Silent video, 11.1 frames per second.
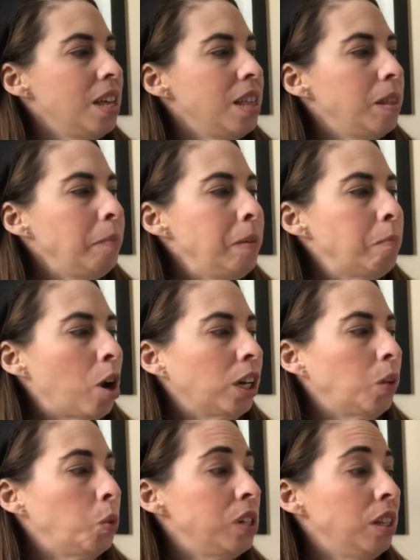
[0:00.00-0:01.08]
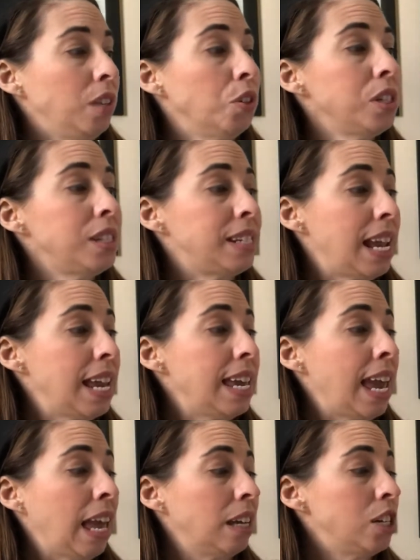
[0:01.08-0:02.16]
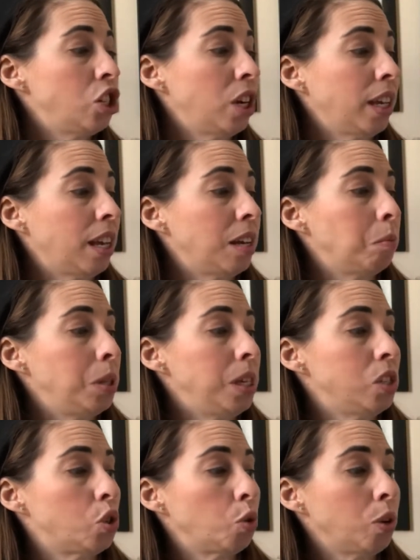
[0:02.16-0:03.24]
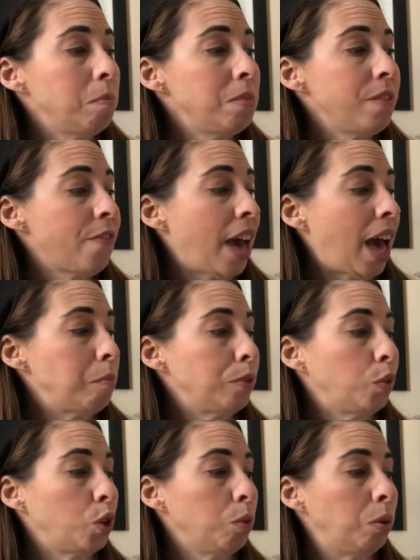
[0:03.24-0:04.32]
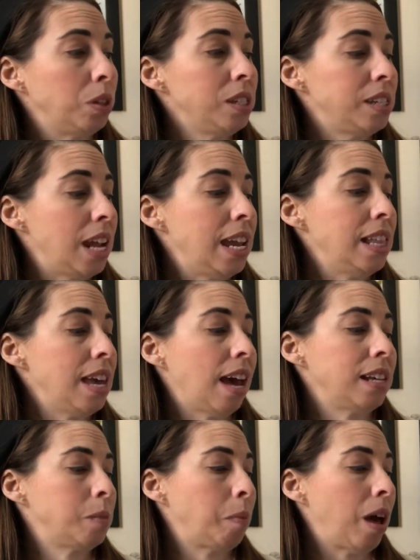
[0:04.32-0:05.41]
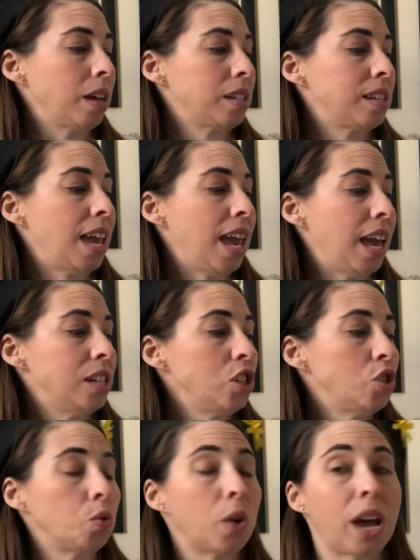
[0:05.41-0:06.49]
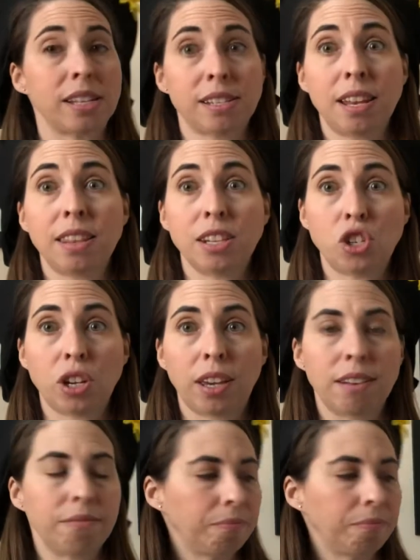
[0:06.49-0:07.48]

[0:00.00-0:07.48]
The meat market will deliver a steak and a chicken. Please trim the fat before you put the steak in the icebox and dress the chicken.